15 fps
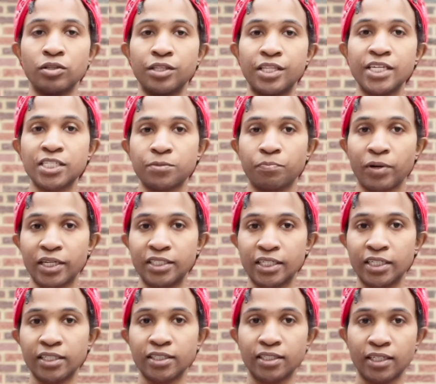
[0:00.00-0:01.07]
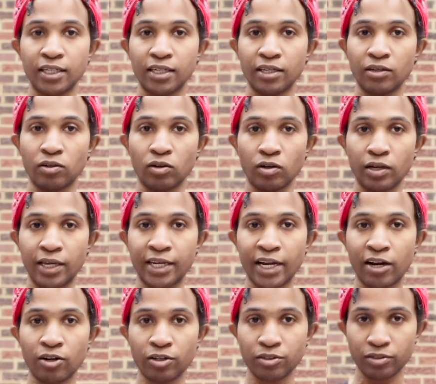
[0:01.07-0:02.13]
This bandha
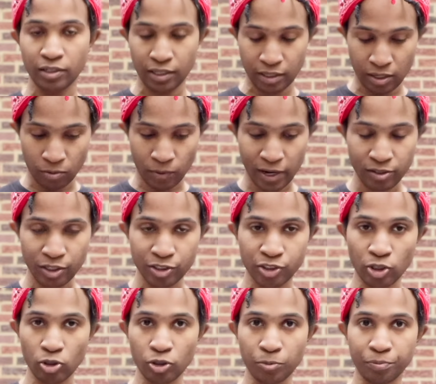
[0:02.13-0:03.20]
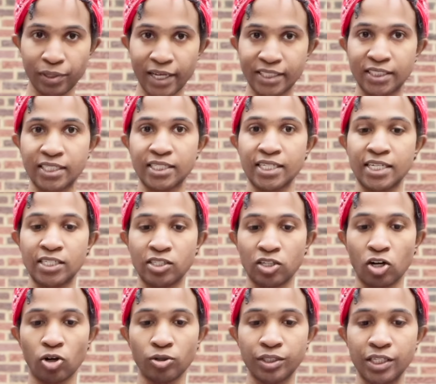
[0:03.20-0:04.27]
around our solar plexus is
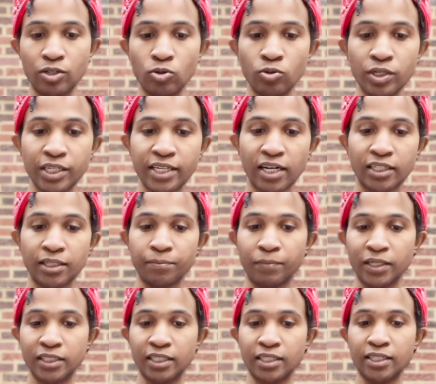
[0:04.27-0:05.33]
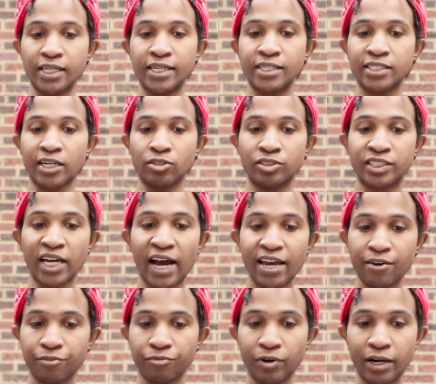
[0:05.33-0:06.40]
called the Uddiyana Bandha. It is our
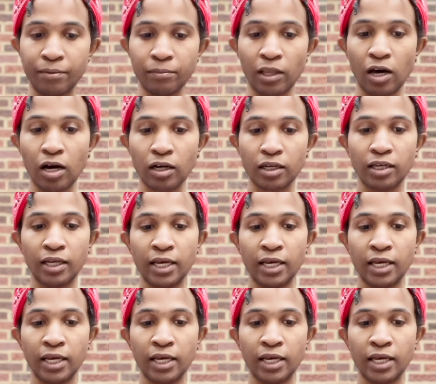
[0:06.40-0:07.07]
diaphragm lock.